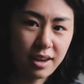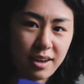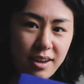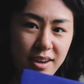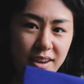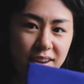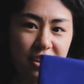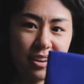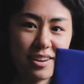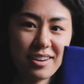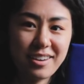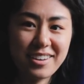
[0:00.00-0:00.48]

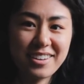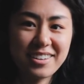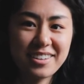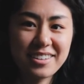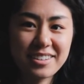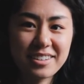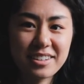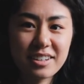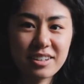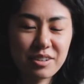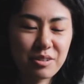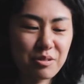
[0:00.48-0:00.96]
a
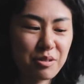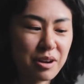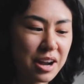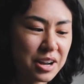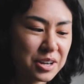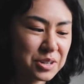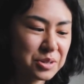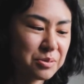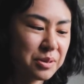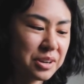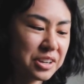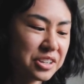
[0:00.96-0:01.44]

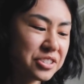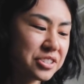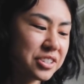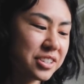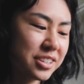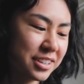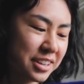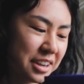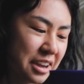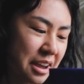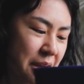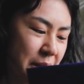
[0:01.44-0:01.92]

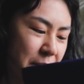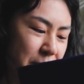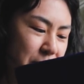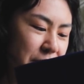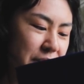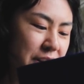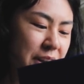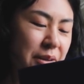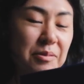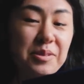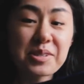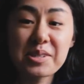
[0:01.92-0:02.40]
graduation cap
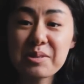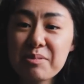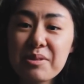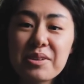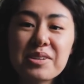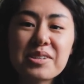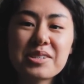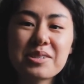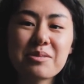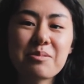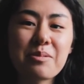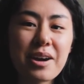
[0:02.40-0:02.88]
that I was
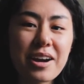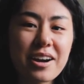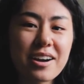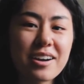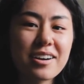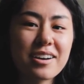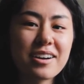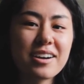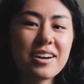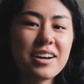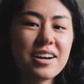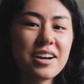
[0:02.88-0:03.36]
supposed to
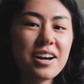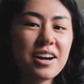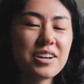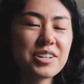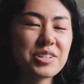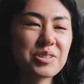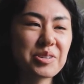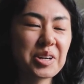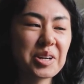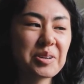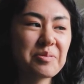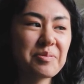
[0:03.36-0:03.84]
wear
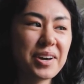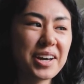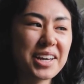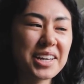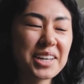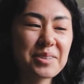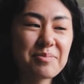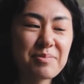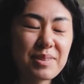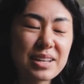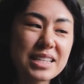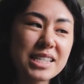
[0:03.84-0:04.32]
during my
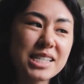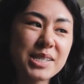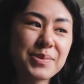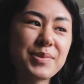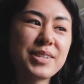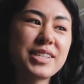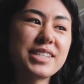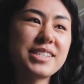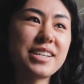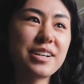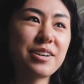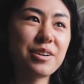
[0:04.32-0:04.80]

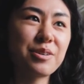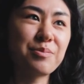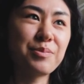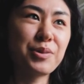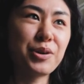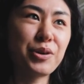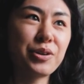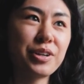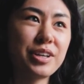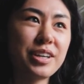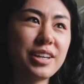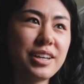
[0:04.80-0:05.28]
commencement
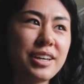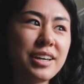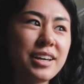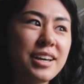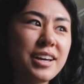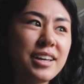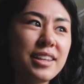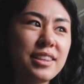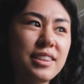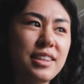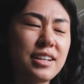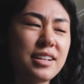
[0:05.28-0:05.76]
ceremony
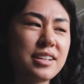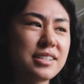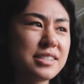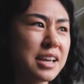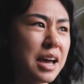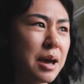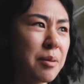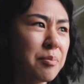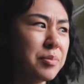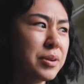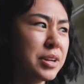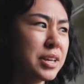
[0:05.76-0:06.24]
that is
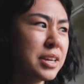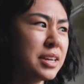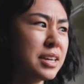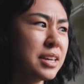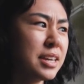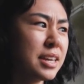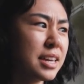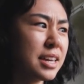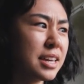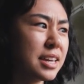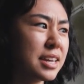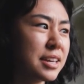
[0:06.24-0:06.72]

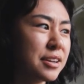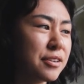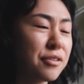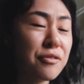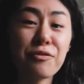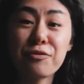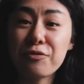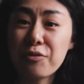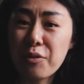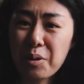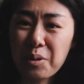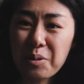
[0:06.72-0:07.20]
happening in
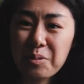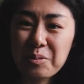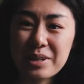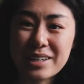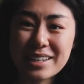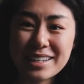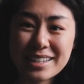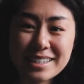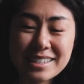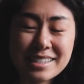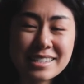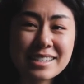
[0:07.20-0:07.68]
four
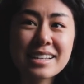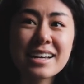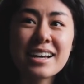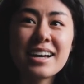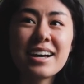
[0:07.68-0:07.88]
weeks.